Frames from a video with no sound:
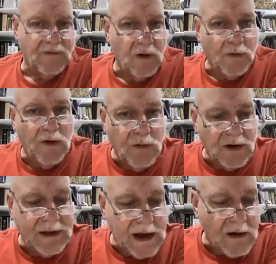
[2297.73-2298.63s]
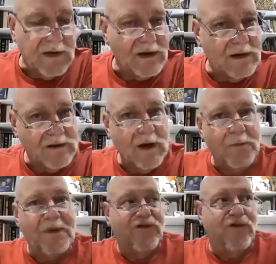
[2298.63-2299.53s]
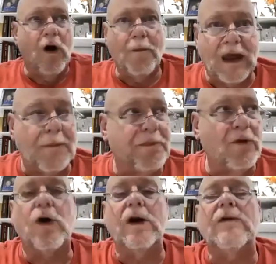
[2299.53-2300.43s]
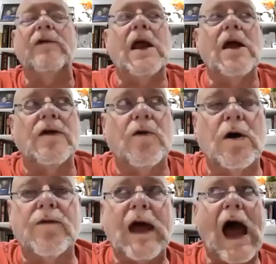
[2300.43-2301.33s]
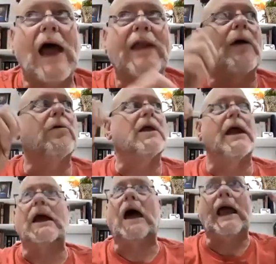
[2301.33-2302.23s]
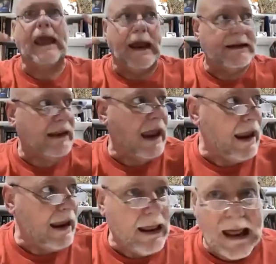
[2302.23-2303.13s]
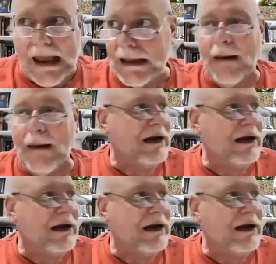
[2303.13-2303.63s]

Now, we're hearing that, you know, before people couldn't even hear the word of God, they were like, I can't take it.